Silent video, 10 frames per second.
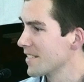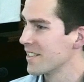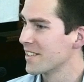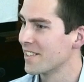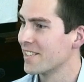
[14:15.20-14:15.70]

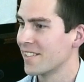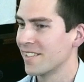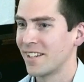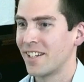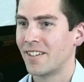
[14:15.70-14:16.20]
It's
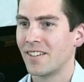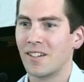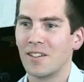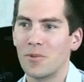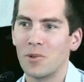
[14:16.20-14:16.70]
like,
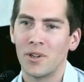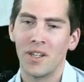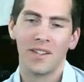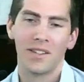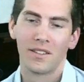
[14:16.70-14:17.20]
I'm
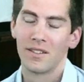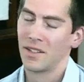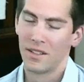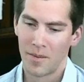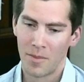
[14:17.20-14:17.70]
always
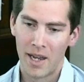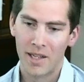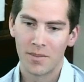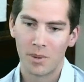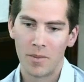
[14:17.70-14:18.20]

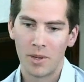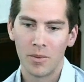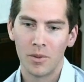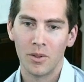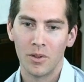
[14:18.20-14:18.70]
amazed by
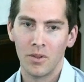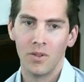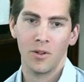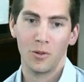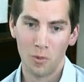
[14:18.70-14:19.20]
people
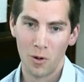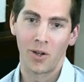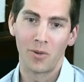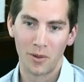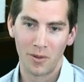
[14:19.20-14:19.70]
who
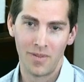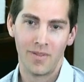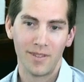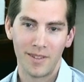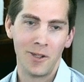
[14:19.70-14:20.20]
work with,
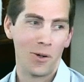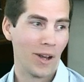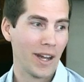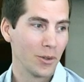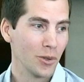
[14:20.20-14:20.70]
you know,
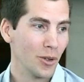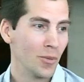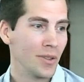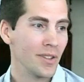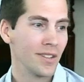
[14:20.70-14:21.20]
actual
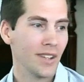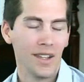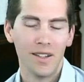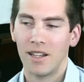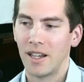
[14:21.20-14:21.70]
humans.
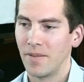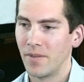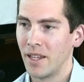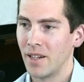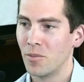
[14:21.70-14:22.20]

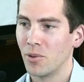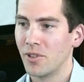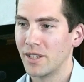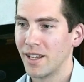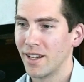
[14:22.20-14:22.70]
In
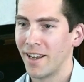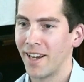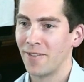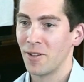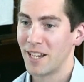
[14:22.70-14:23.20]
improving their,
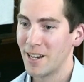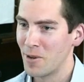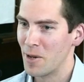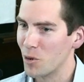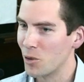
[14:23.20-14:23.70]
like, in
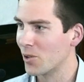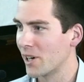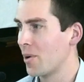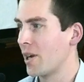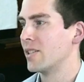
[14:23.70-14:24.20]
a more
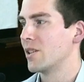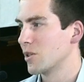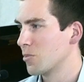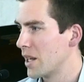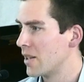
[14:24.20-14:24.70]
direct way in terms
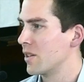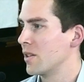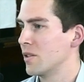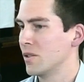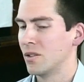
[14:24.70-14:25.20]
of
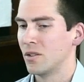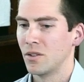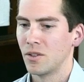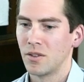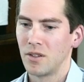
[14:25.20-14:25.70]
medicine
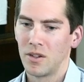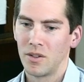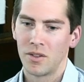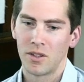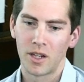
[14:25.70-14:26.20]
or you know,
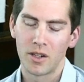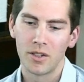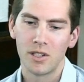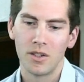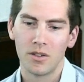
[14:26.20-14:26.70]

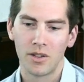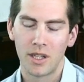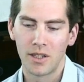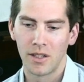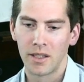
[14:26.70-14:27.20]
psychology or
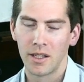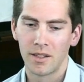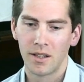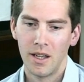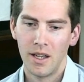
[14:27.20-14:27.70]
things like this.